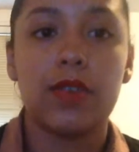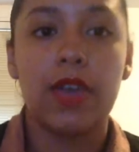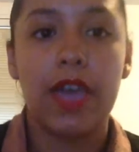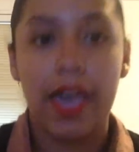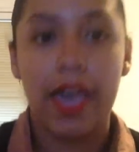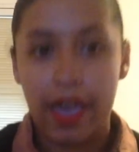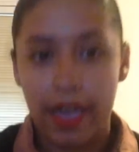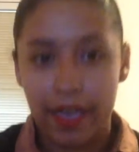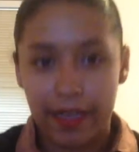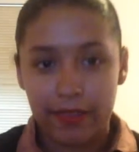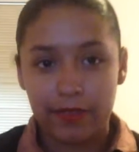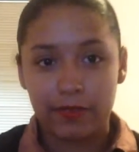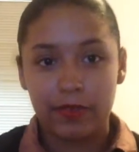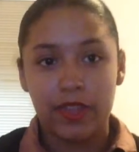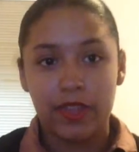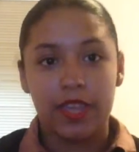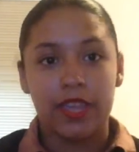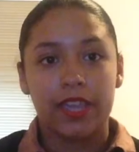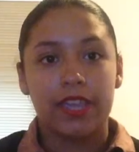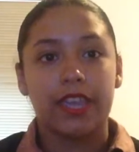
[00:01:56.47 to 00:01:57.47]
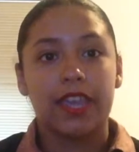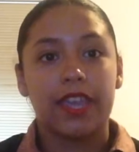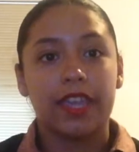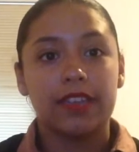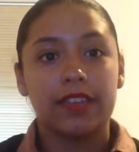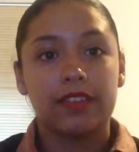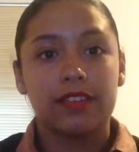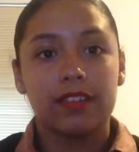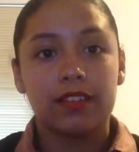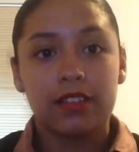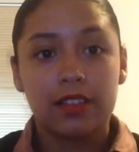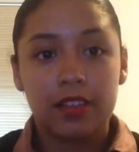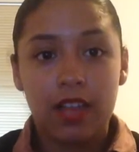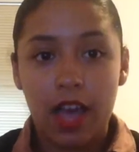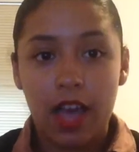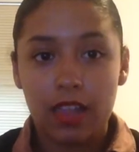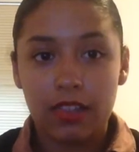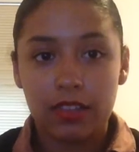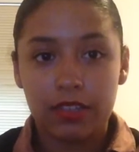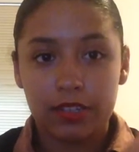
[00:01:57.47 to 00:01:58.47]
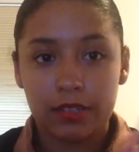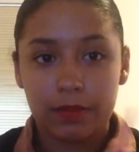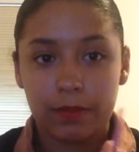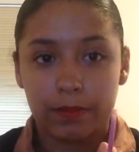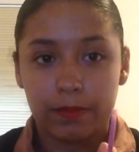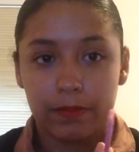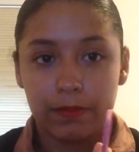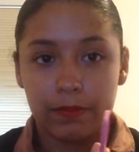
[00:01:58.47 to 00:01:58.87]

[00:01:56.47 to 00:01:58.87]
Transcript: have a colored